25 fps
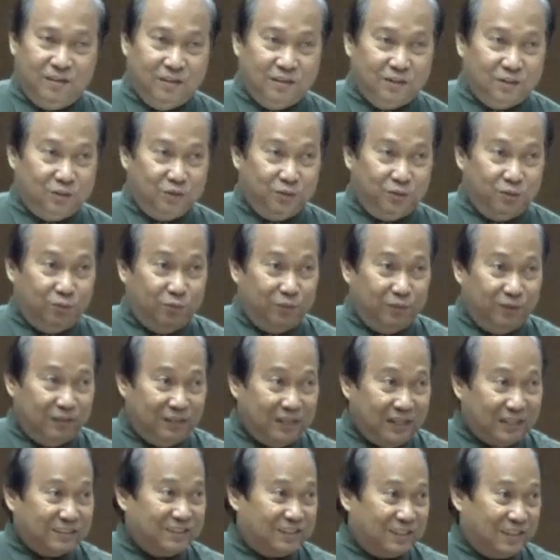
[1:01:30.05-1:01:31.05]
So with
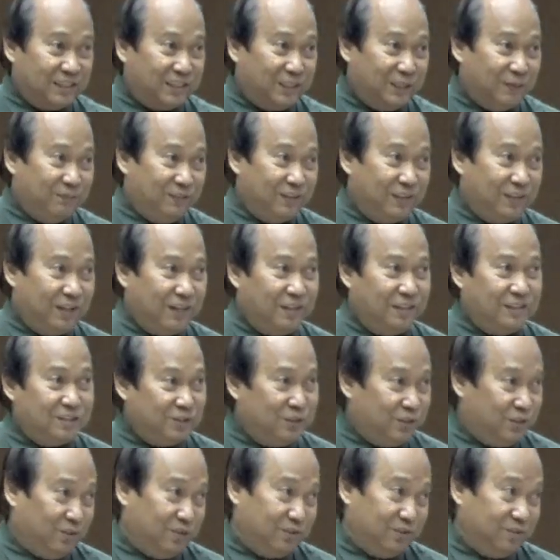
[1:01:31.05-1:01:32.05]
that
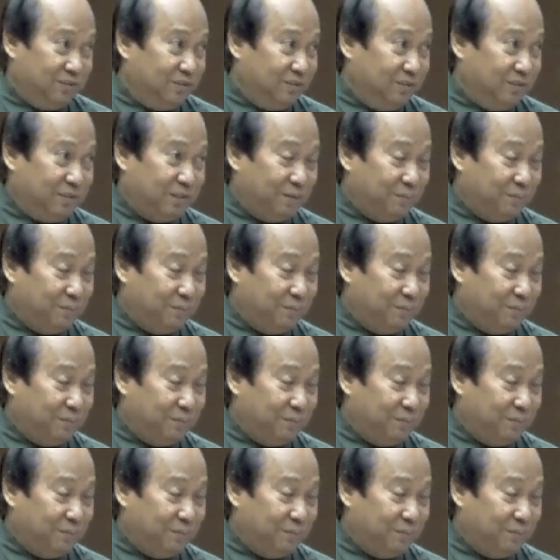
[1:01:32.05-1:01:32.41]
certification,